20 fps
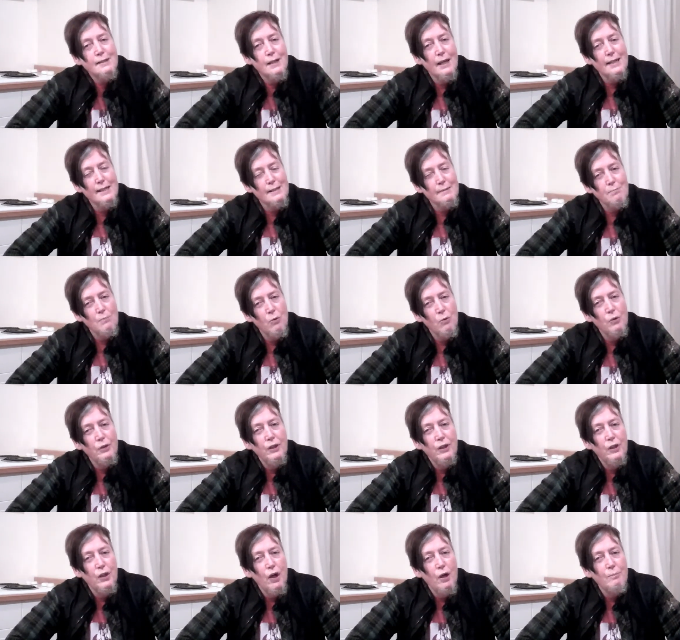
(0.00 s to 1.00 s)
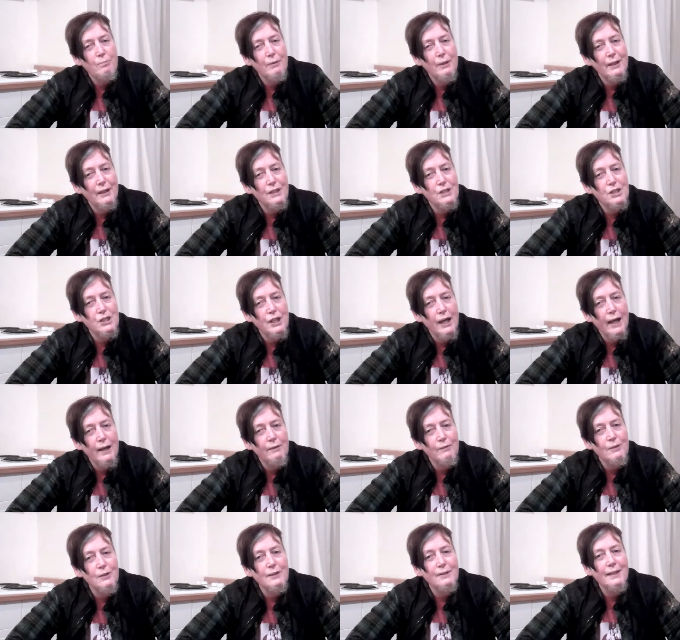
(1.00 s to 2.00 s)
it's more than not being
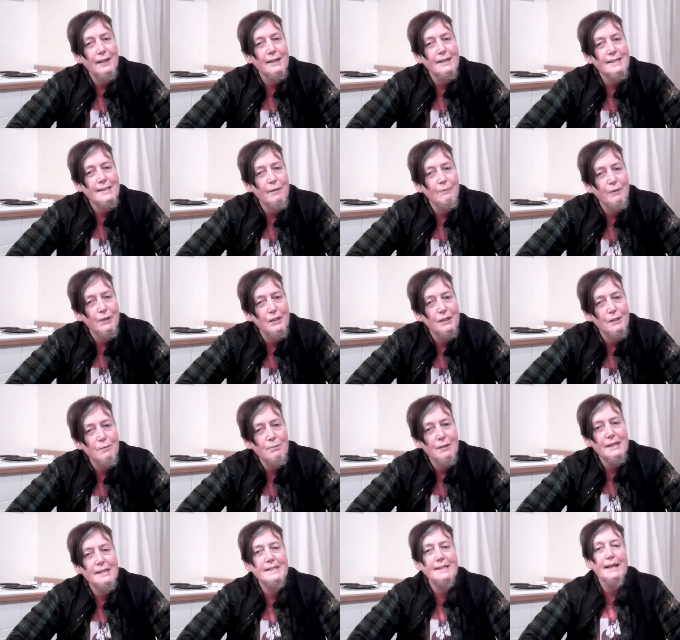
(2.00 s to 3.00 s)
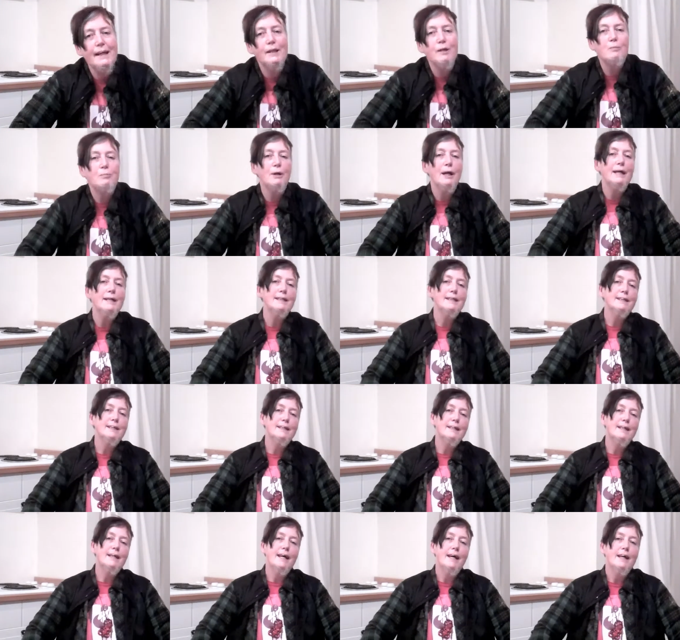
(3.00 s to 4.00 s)
ashamed. They're something to be celebrated
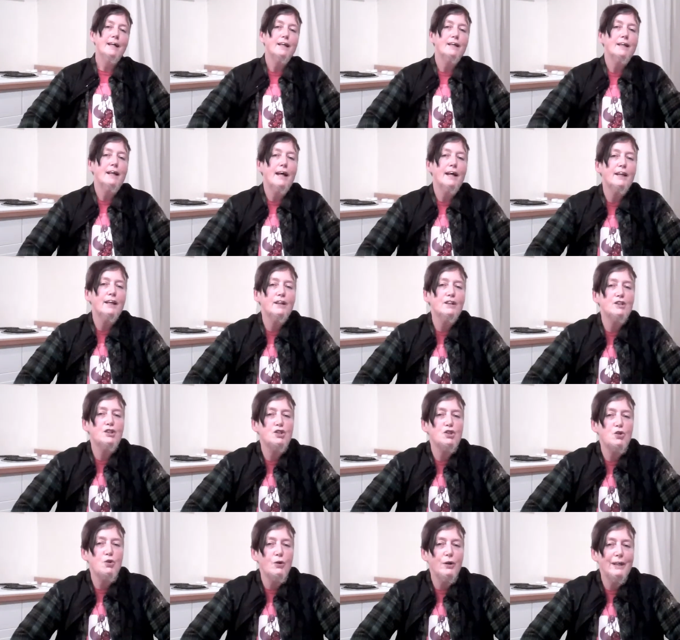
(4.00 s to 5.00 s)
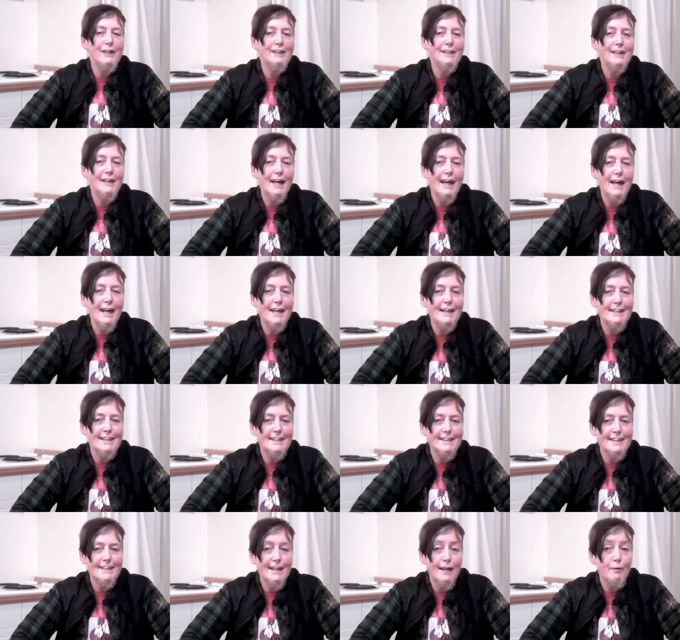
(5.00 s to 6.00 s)
and enjoyed.
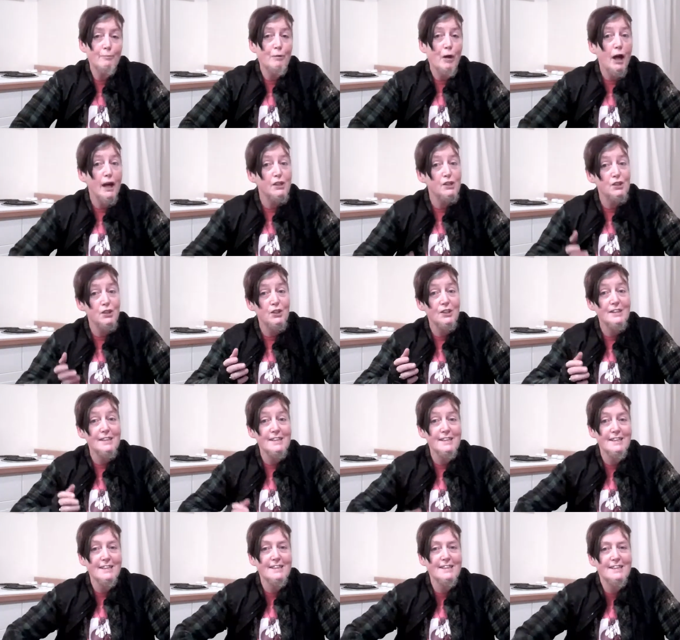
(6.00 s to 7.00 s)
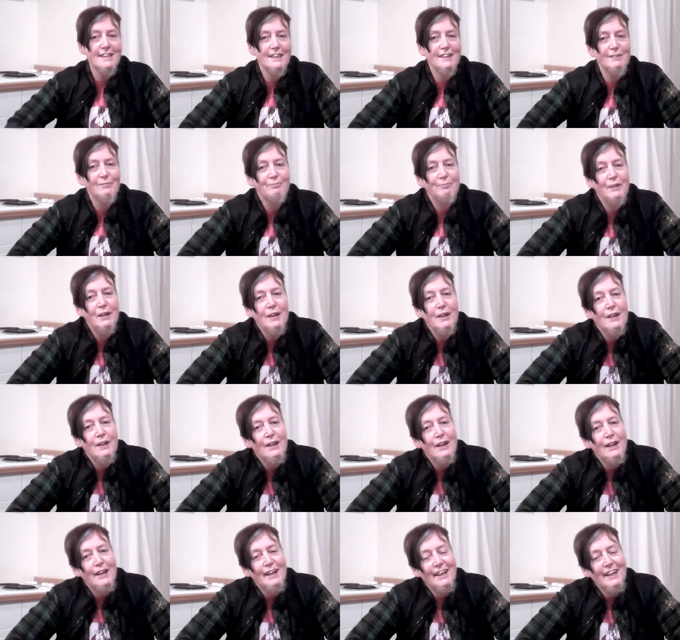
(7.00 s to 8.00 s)
And I turn 60
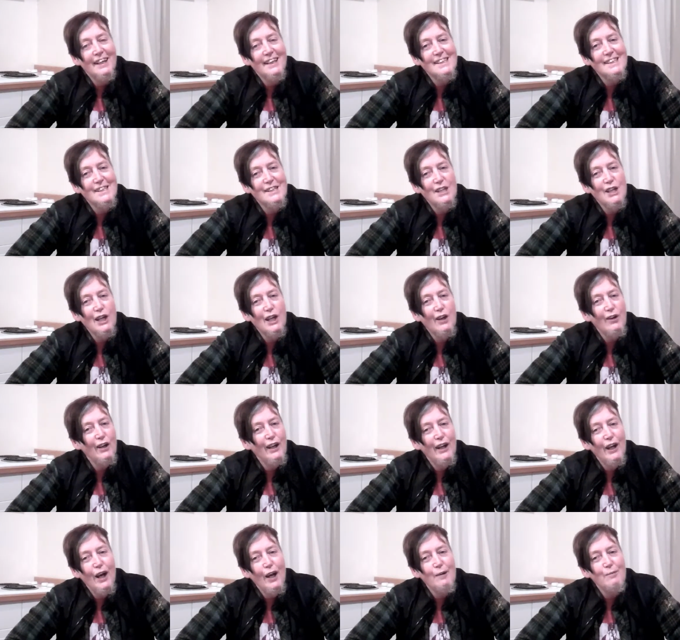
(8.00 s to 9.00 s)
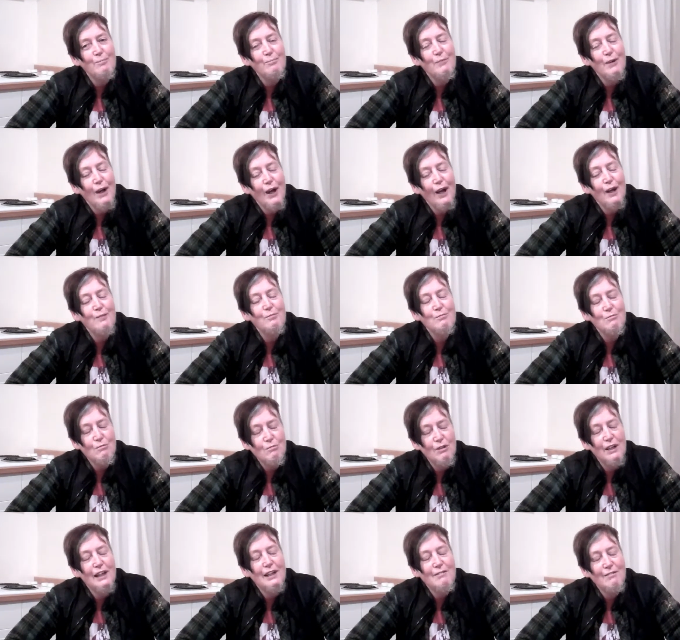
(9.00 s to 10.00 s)
next year, and I'm
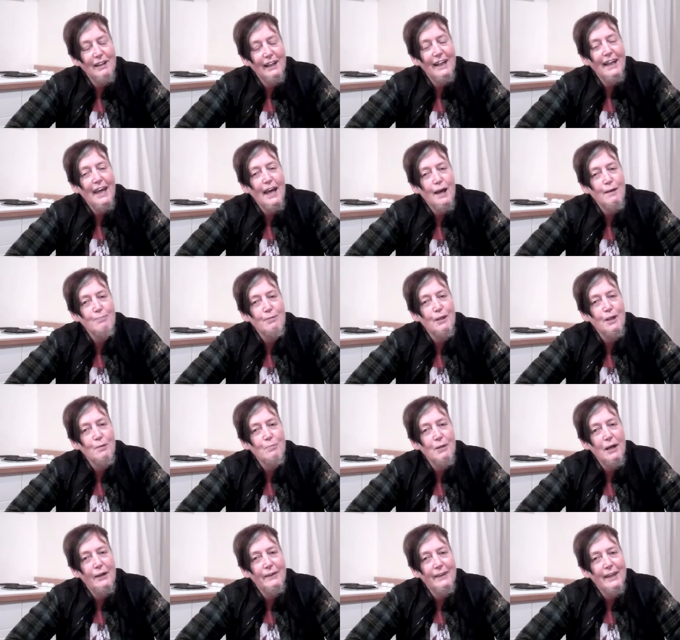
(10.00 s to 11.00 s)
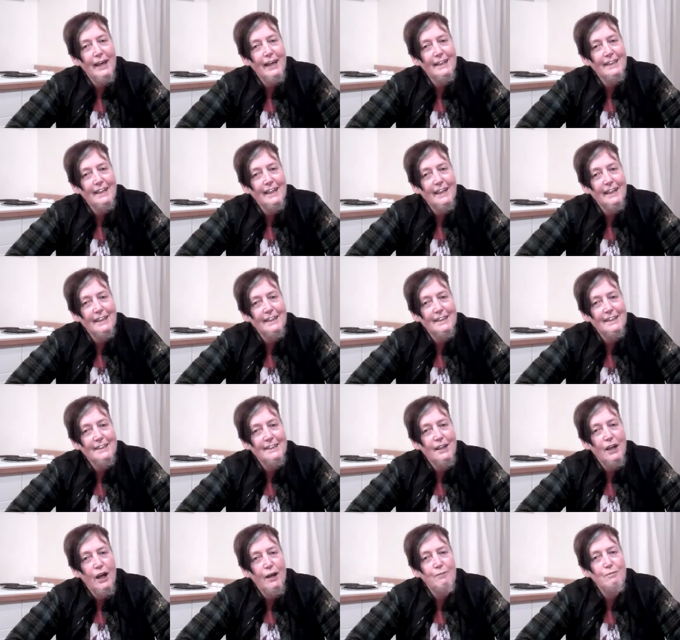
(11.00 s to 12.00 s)
really, really happy about that. And
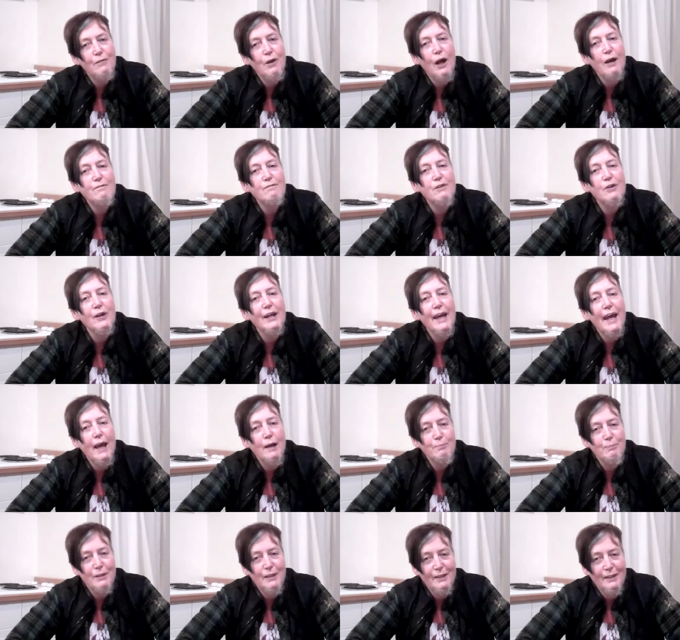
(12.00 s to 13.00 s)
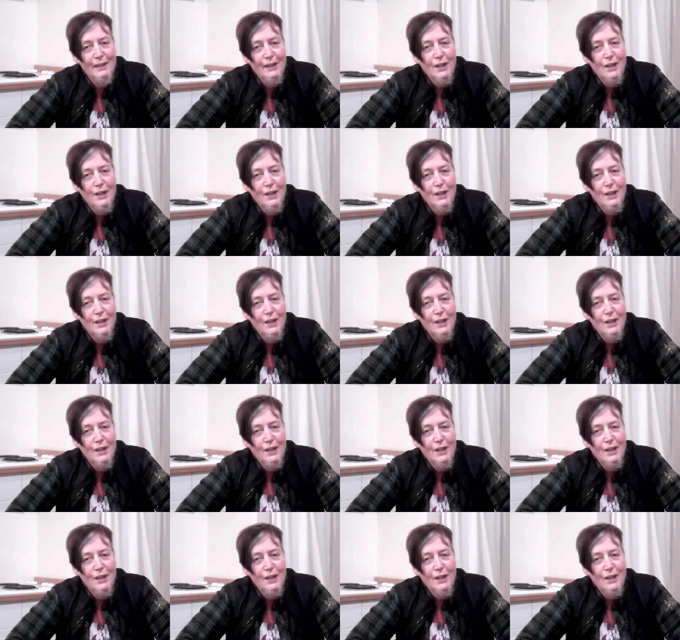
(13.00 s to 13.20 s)
I'm very happy